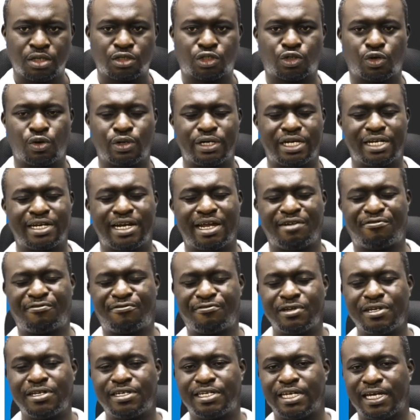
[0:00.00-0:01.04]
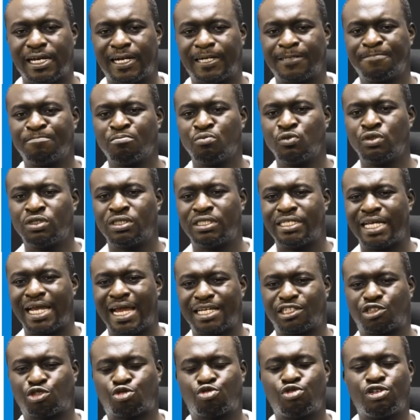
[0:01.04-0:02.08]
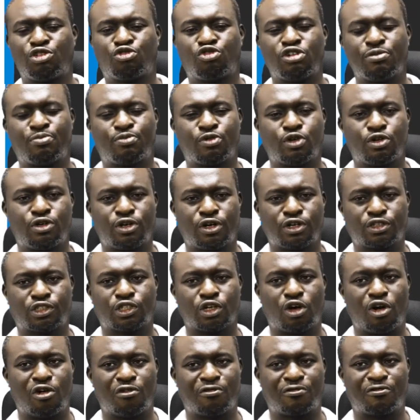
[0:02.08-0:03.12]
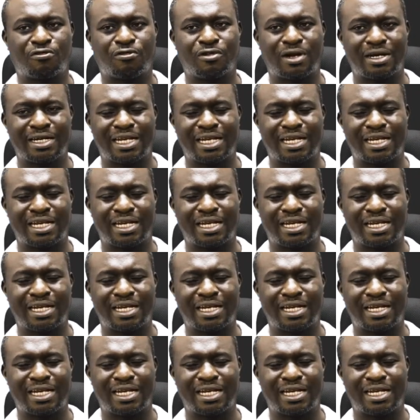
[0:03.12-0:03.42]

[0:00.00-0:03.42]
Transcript: So the nephridia, the excretory products of